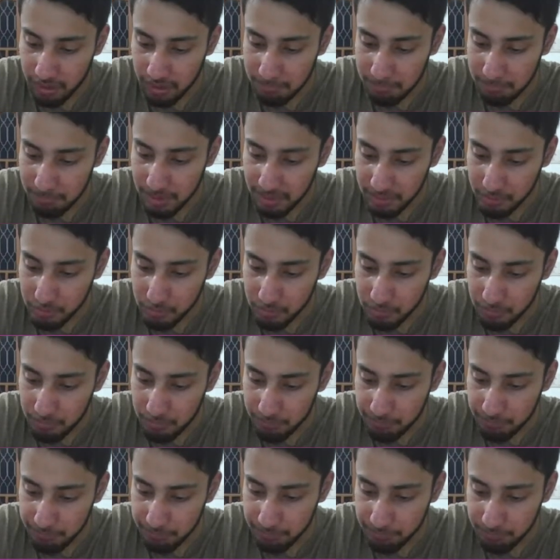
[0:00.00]
n by 2
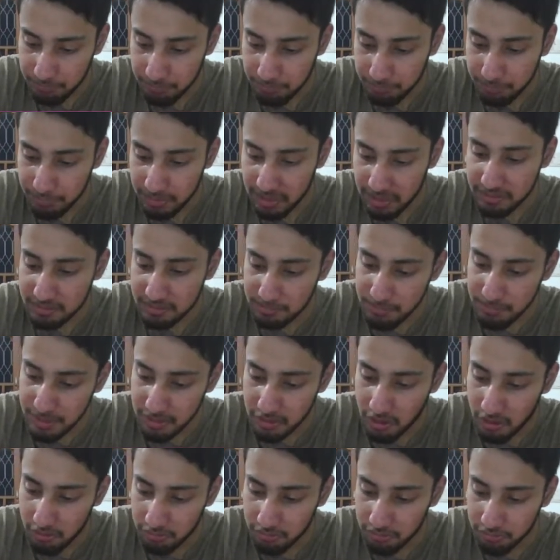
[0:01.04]
plus
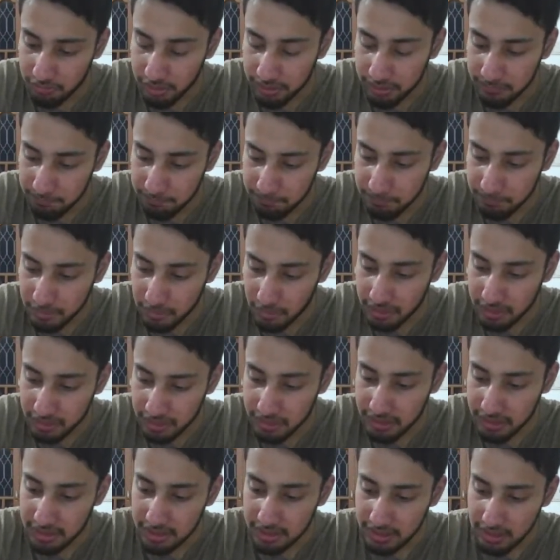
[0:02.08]
big of 1. Got
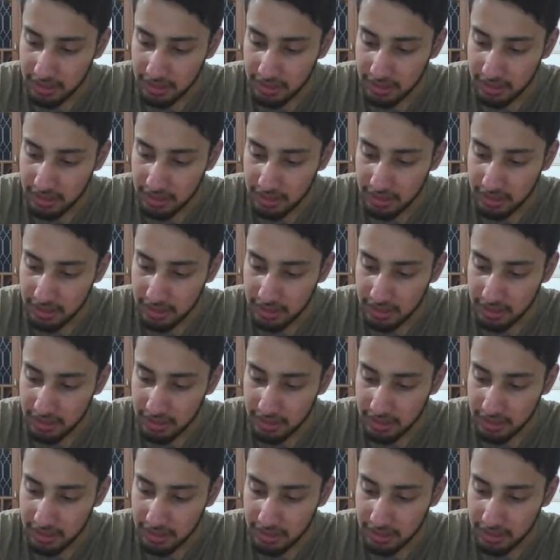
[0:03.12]
it?